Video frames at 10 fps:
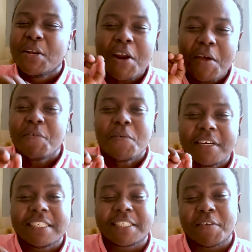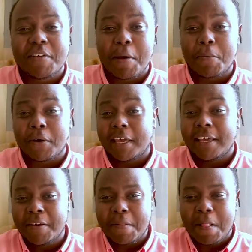not everyone has given up,
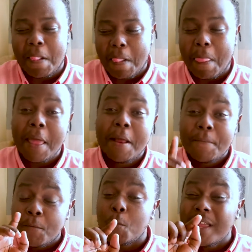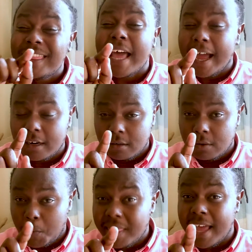okay? with that,
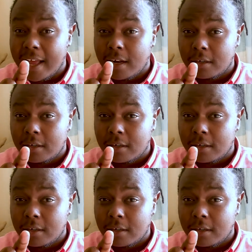with that,